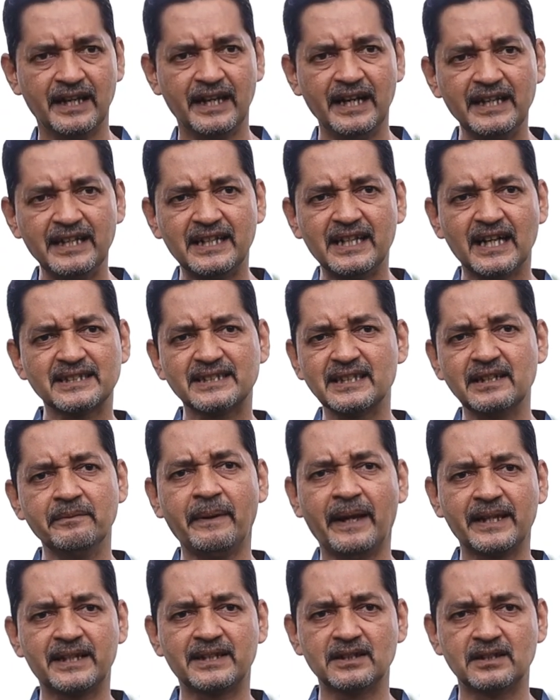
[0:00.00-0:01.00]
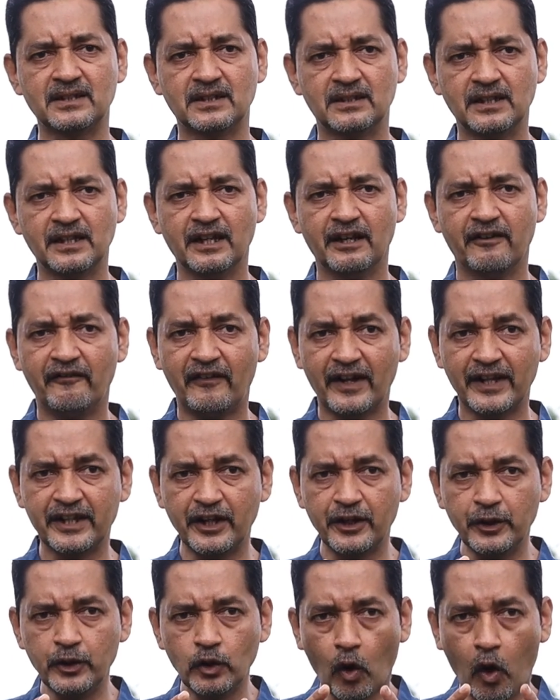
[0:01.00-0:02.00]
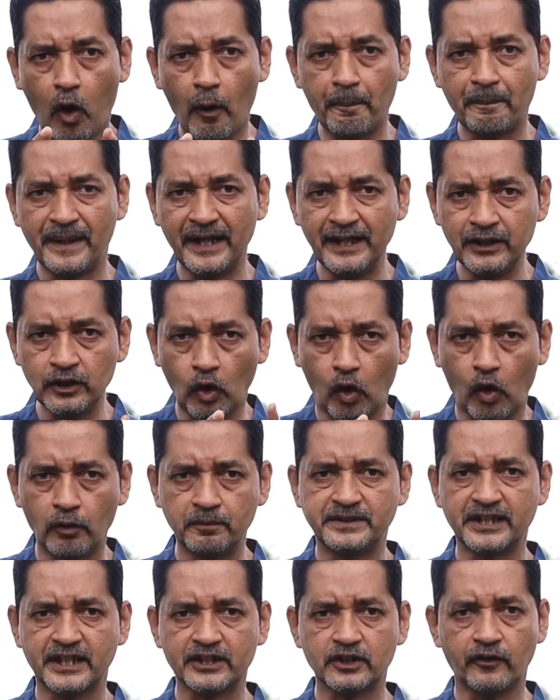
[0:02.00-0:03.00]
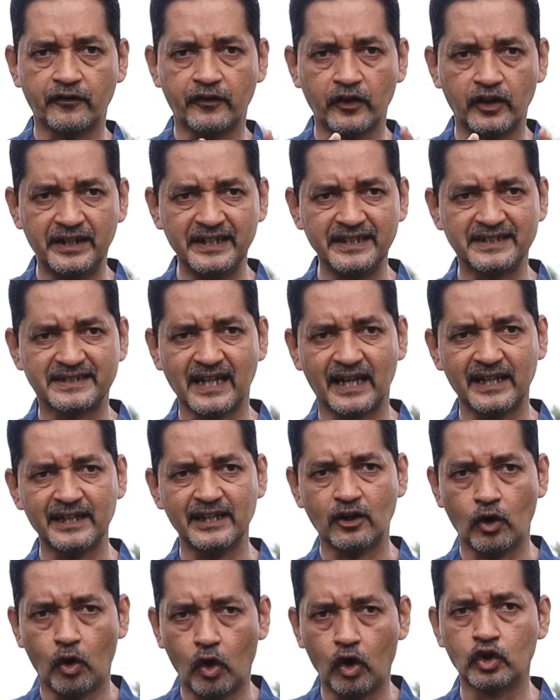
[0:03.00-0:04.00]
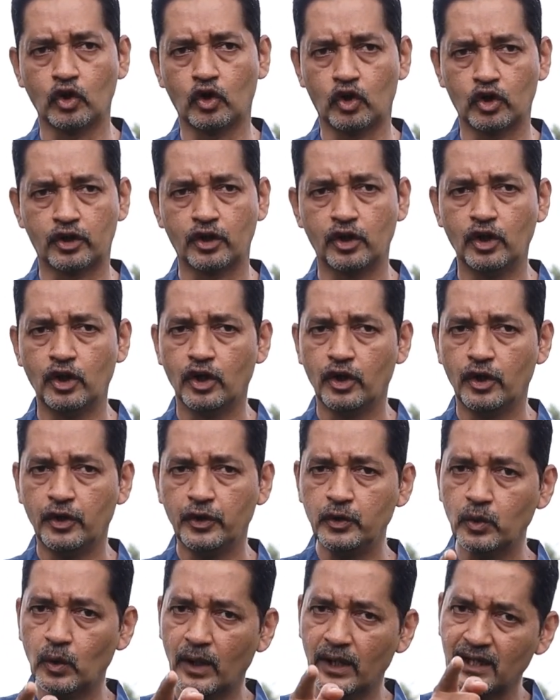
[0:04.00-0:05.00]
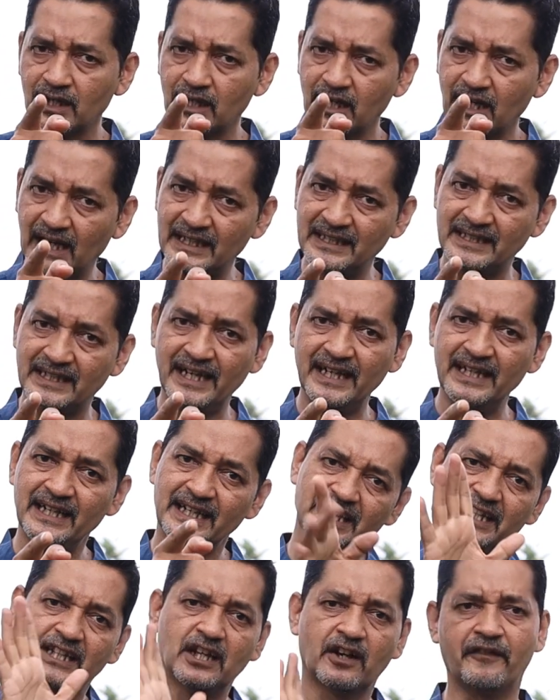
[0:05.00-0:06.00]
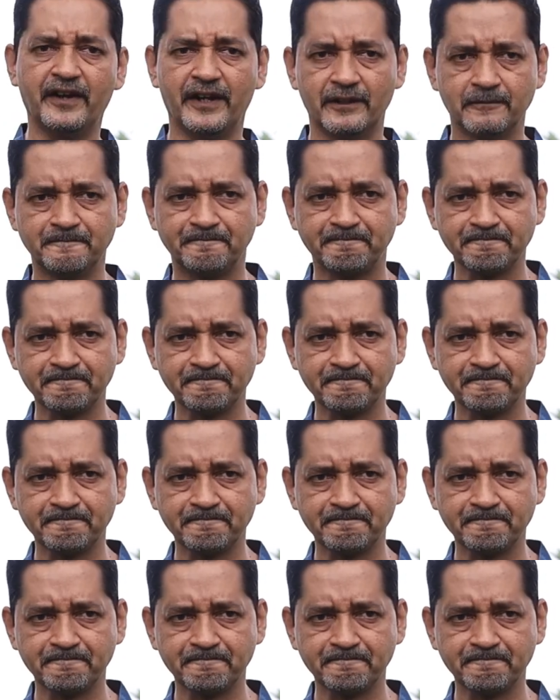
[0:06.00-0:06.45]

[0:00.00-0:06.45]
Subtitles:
it doesn't matter whether you obtain the object of your desire or not. You are content either way.